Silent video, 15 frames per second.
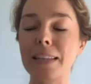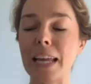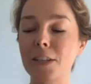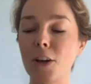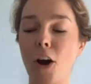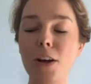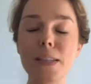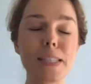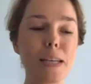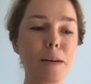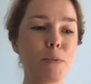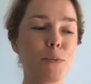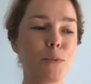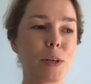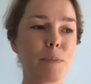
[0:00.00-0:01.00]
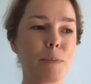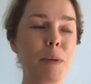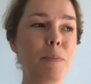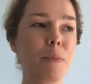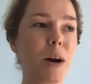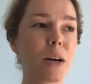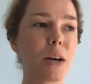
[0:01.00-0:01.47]
that concept where
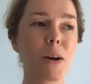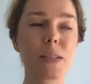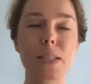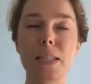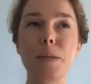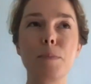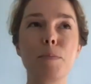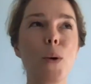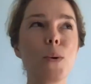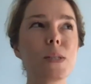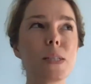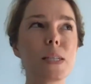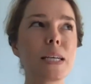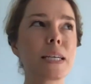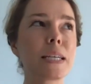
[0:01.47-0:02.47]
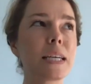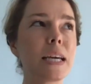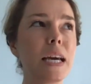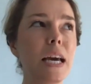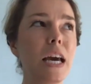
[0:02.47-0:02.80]
people are constantly posting